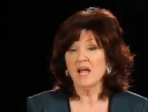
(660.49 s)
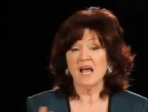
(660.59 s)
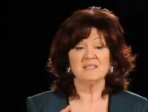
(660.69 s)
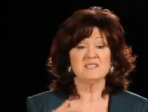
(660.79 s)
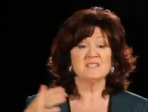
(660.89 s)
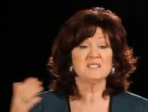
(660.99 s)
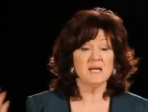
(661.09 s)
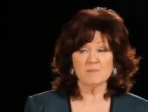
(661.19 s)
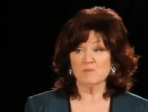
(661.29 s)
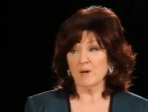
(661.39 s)
and
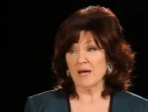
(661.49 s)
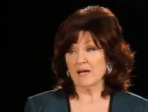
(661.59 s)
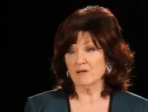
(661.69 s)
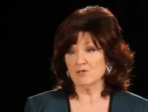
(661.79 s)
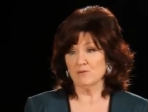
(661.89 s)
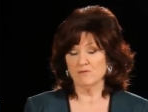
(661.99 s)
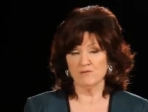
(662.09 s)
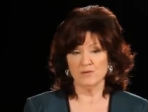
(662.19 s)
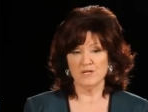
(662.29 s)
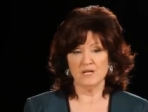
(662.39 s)
steps back to
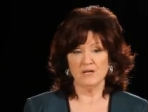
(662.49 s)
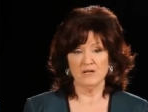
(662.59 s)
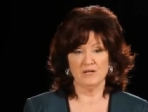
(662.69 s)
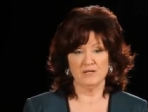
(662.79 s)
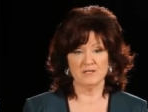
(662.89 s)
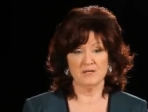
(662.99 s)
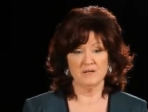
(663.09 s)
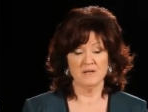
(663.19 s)
avoid hurt.